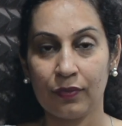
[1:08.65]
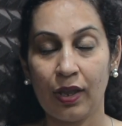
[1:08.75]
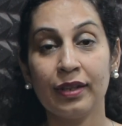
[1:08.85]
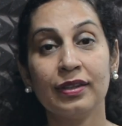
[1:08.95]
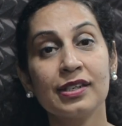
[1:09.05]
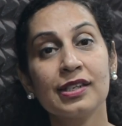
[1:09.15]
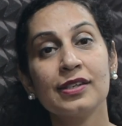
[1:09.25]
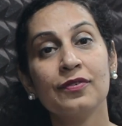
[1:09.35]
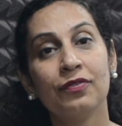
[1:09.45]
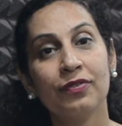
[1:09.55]
And this
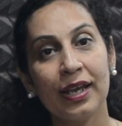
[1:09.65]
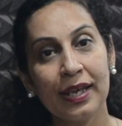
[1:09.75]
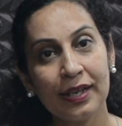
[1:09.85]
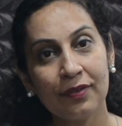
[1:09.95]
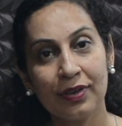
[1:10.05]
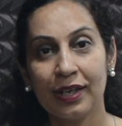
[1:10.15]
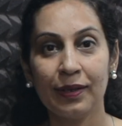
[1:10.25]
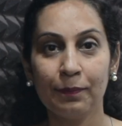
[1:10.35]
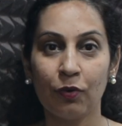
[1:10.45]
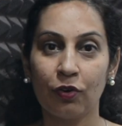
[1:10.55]
is very, very
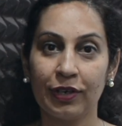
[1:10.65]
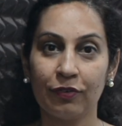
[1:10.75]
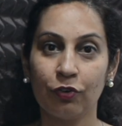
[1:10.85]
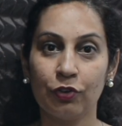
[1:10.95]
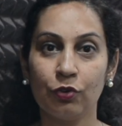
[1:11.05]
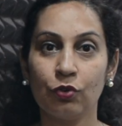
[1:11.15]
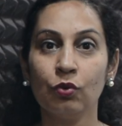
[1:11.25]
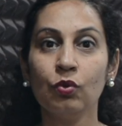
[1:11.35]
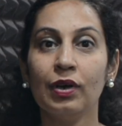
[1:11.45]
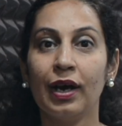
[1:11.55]
important for you
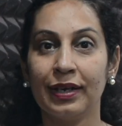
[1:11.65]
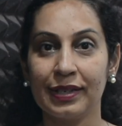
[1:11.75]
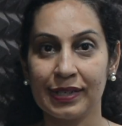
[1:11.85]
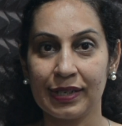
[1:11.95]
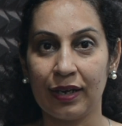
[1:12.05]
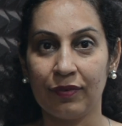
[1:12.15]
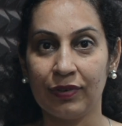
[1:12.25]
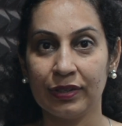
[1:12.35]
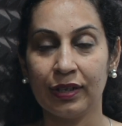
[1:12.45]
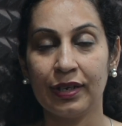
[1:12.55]
to understand,
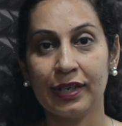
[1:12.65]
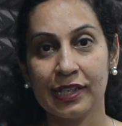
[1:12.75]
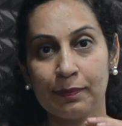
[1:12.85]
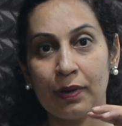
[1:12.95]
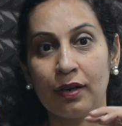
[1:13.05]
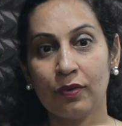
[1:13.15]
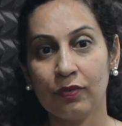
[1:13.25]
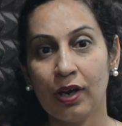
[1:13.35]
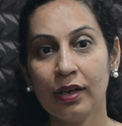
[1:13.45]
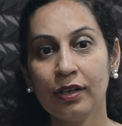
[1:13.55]
whether it is part
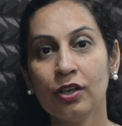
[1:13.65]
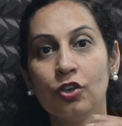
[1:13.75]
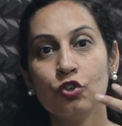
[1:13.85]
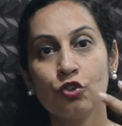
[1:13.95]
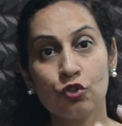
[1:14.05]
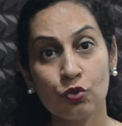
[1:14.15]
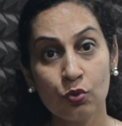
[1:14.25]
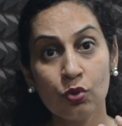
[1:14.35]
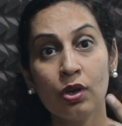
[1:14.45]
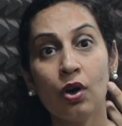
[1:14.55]
1,
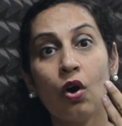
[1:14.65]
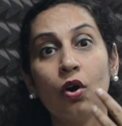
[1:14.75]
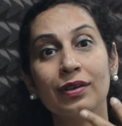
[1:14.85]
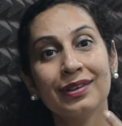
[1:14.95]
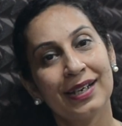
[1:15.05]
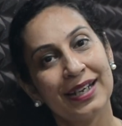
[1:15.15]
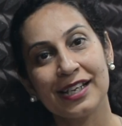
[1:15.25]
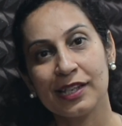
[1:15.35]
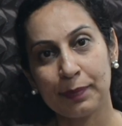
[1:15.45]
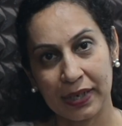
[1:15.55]
2 or 3
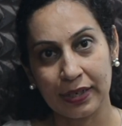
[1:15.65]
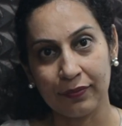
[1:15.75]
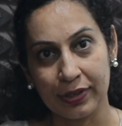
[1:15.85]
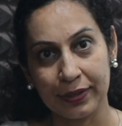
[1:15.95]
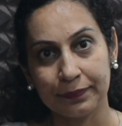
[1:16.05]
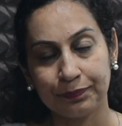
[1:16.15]
respectively.